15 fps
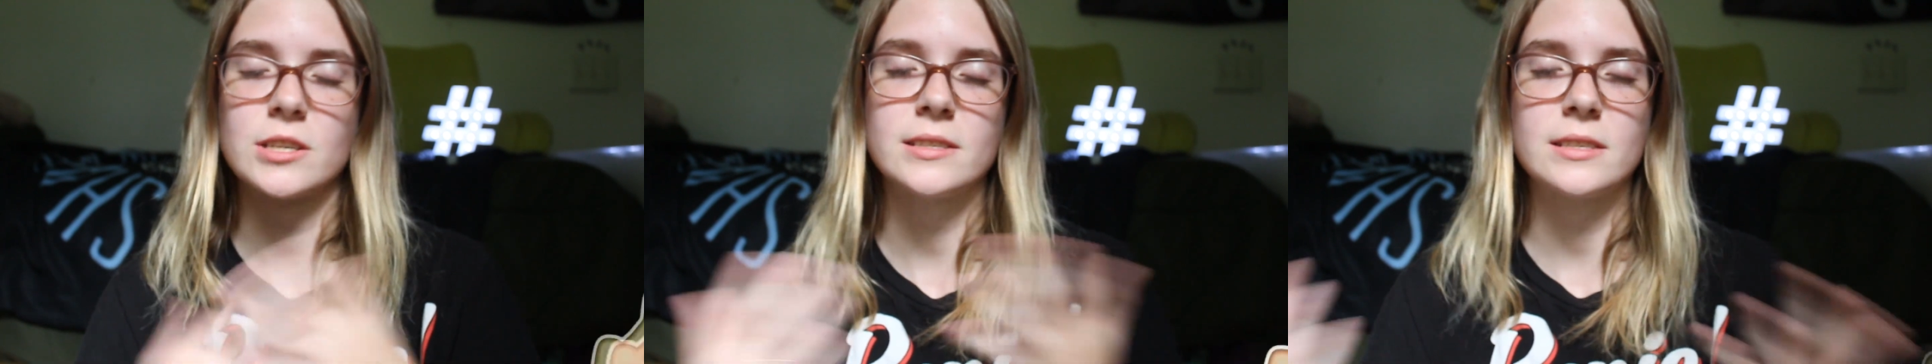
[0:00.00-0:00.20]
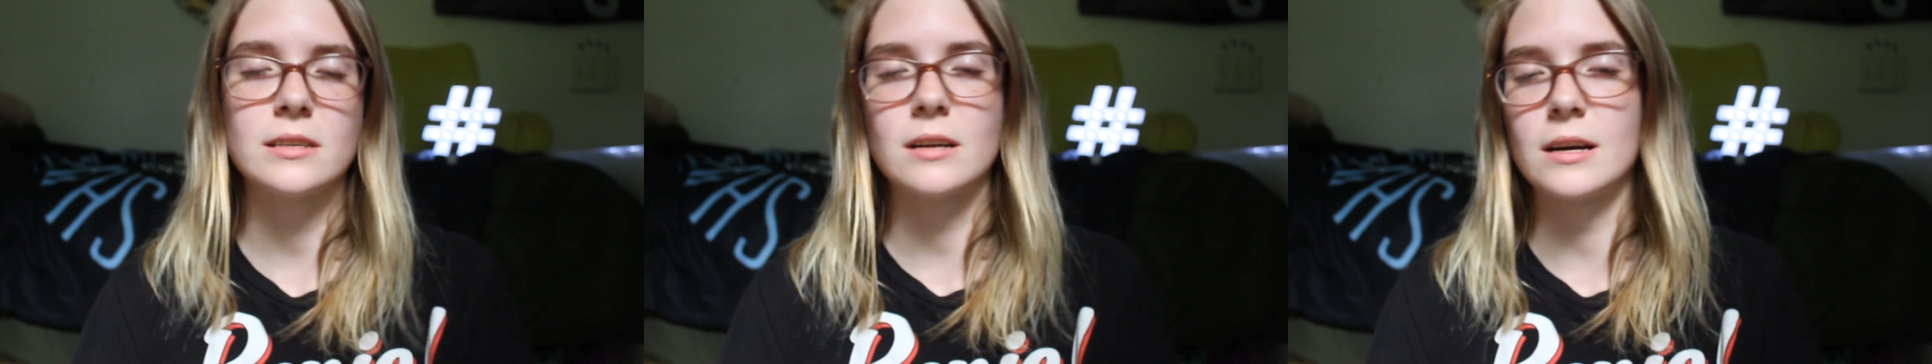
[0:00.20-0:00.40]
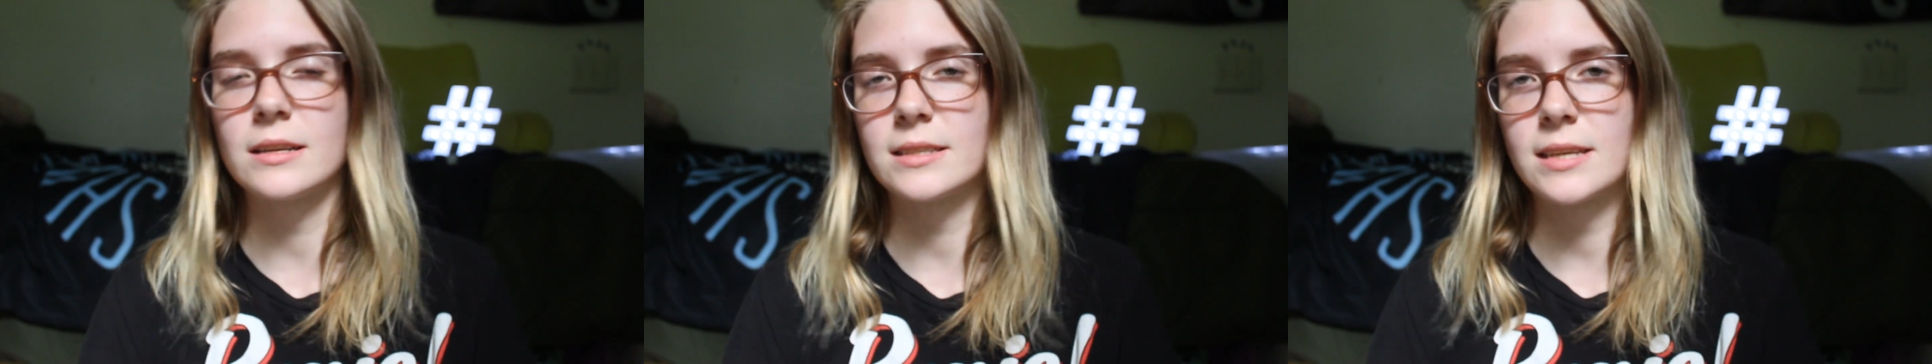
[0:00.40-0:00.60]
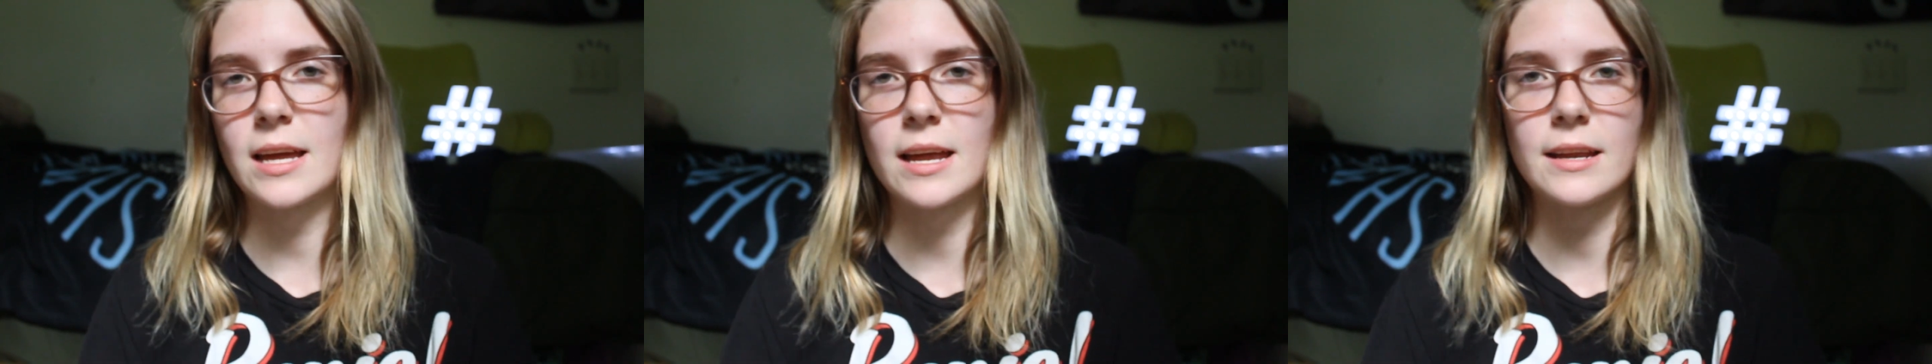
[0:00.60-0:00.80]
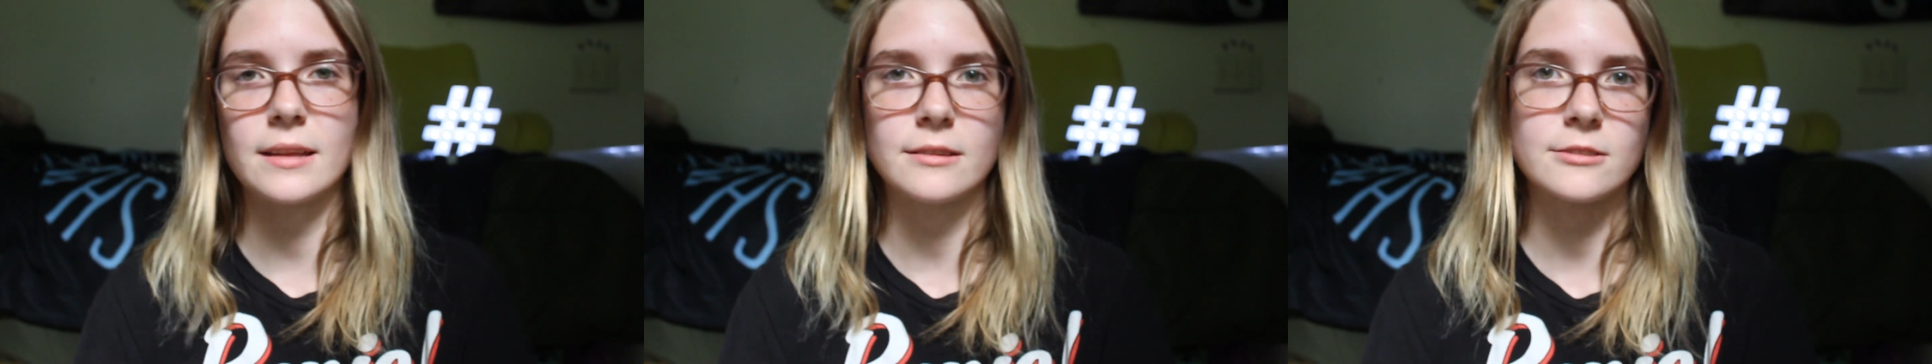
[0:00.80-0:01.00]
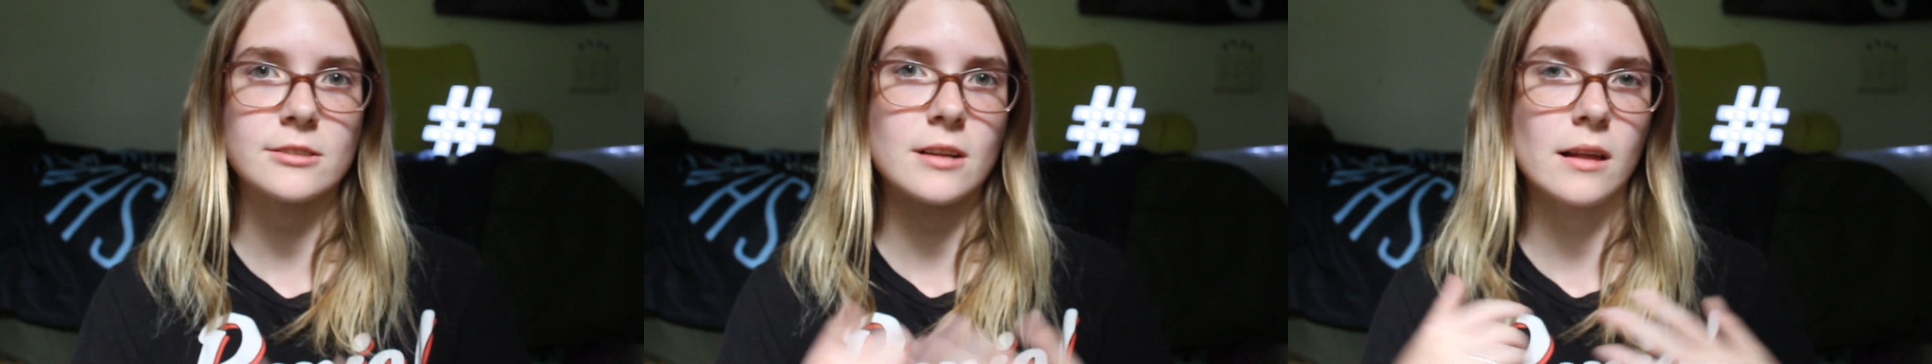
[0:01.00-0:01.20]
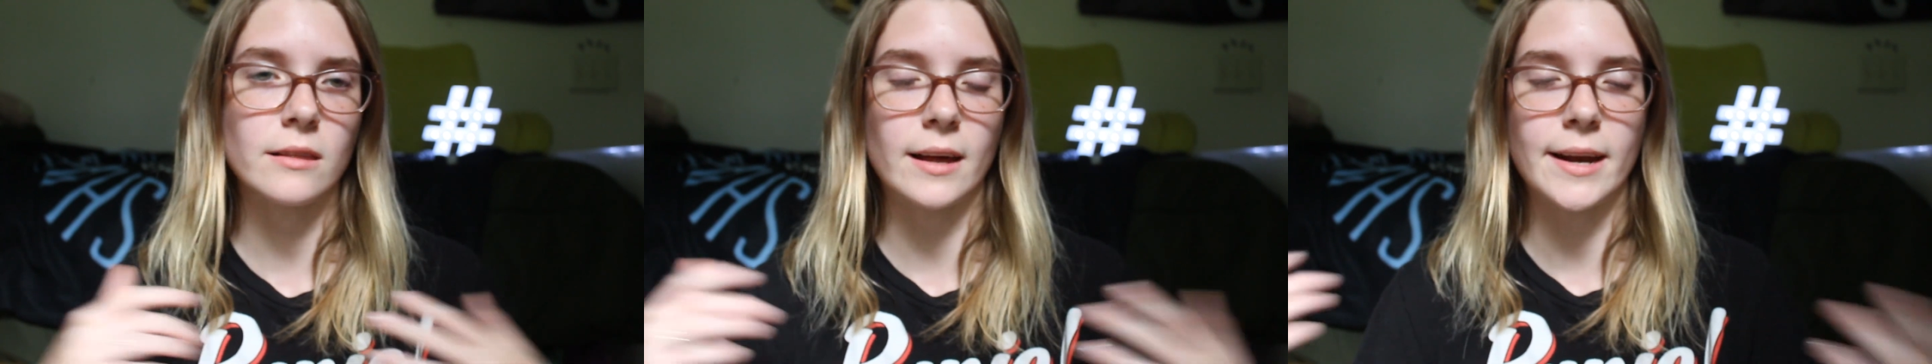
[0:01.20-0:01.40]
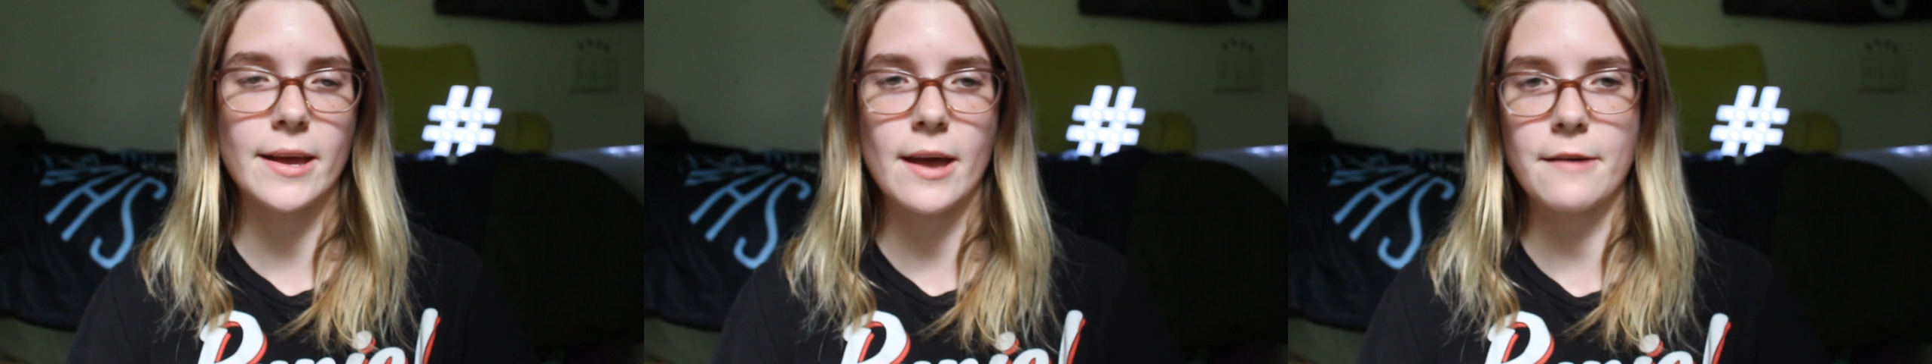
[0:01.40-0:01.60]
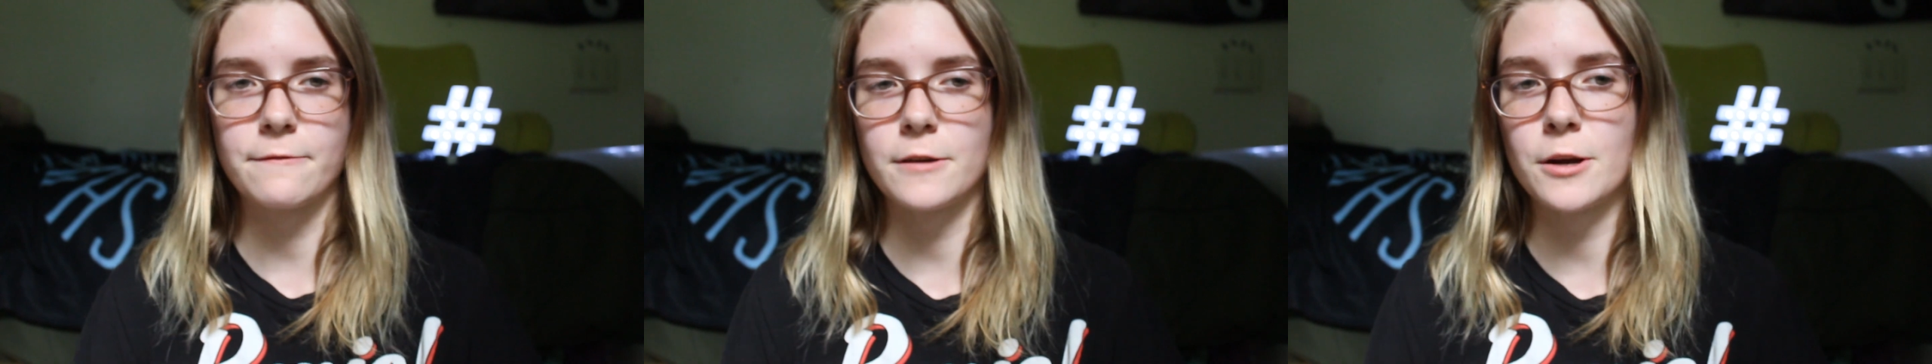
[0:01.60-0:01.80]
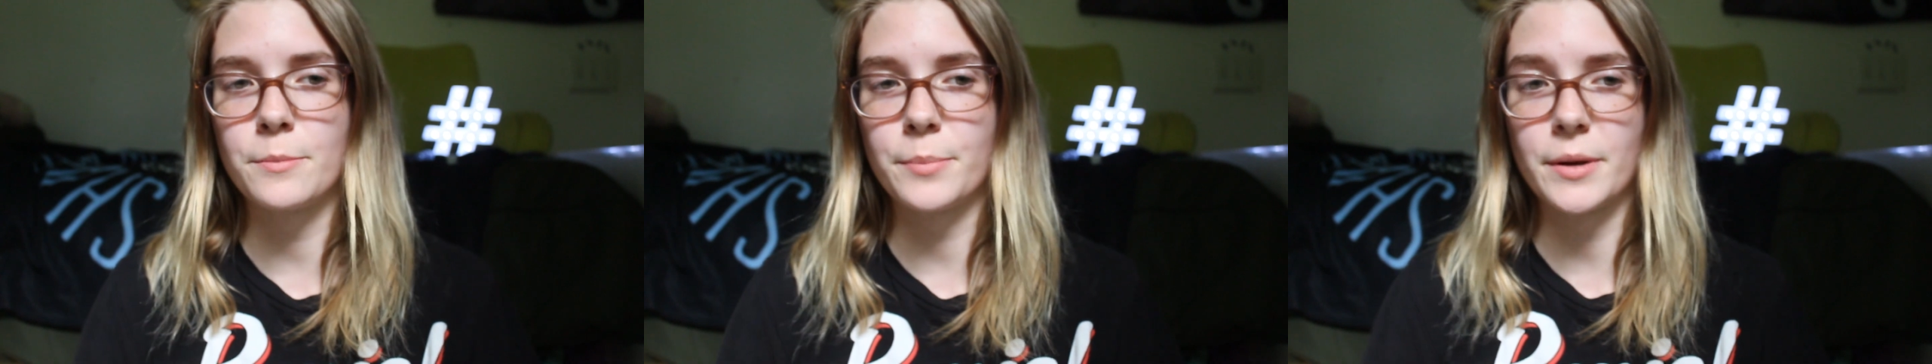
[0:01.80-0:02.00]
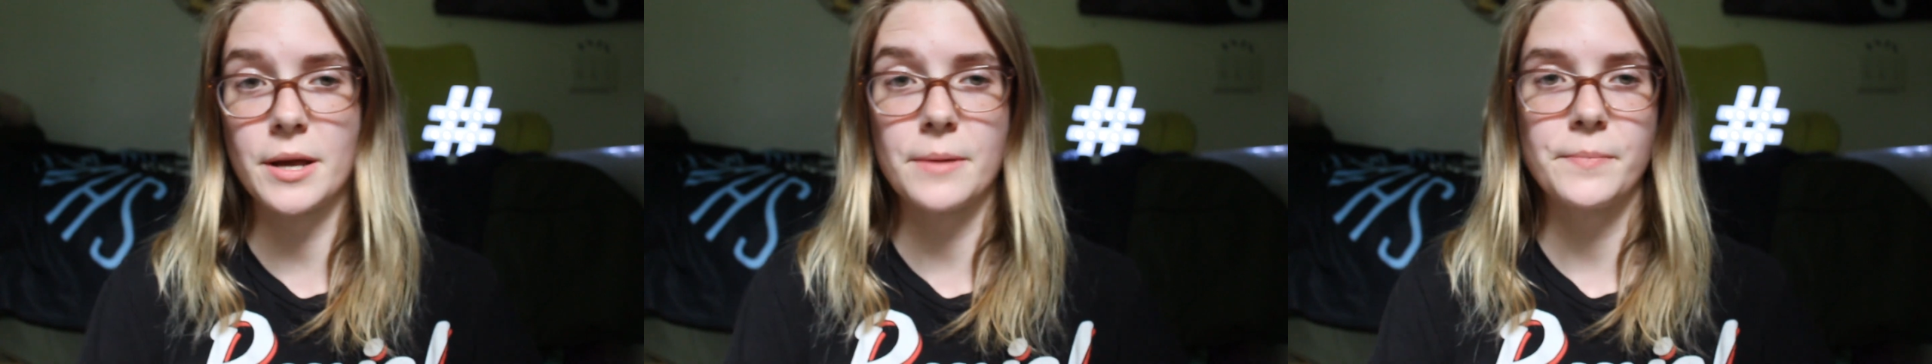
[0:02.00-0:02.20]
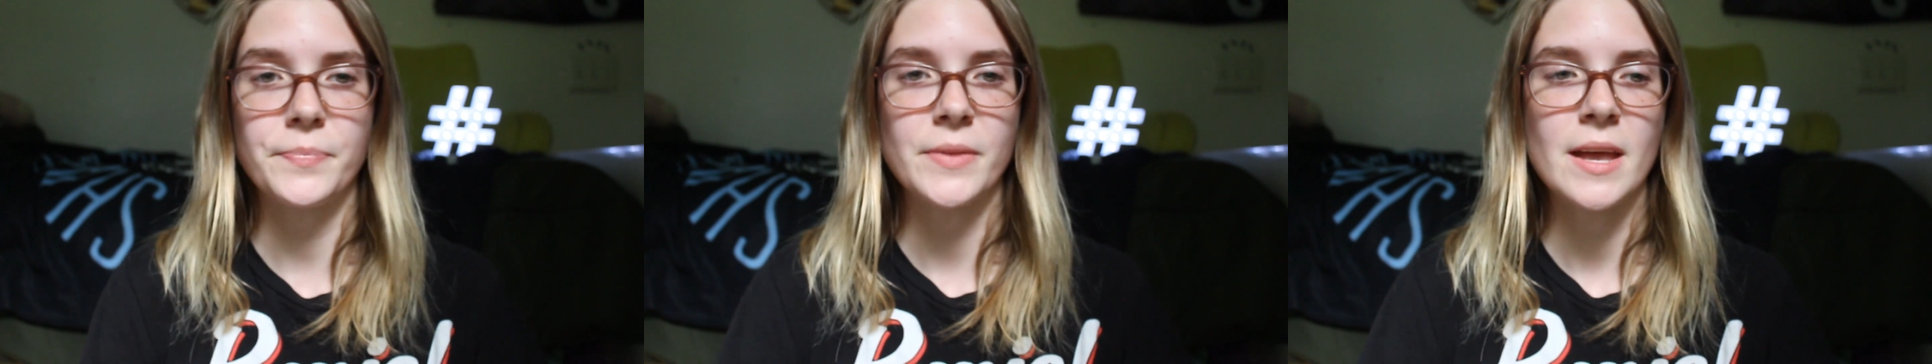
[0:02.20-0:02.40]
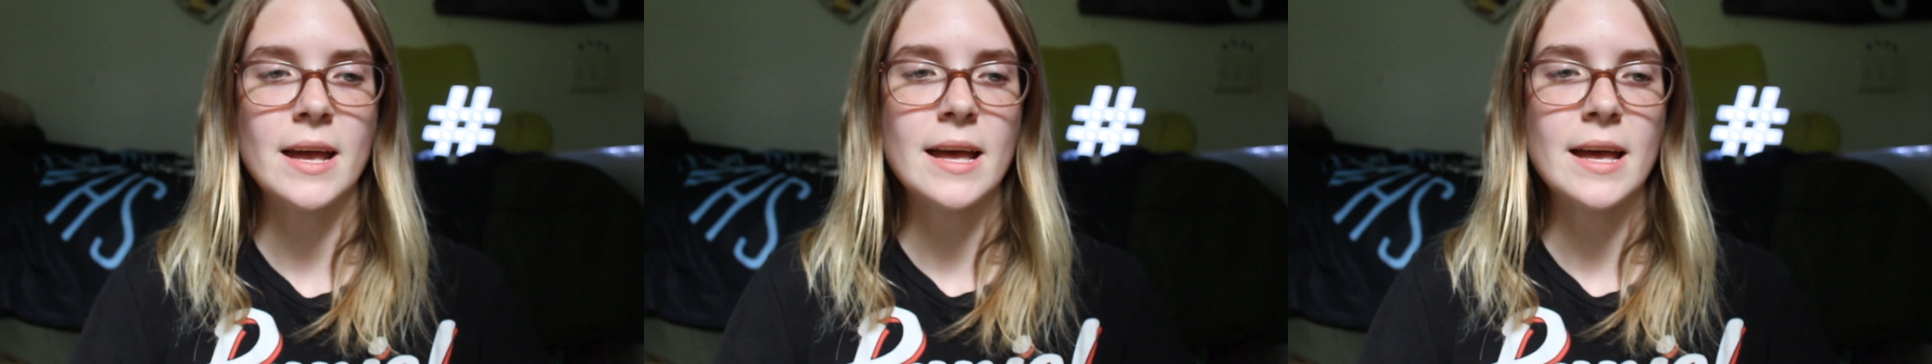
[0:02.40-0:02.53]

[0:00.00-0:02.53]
easy content and there's not a lot of effort, but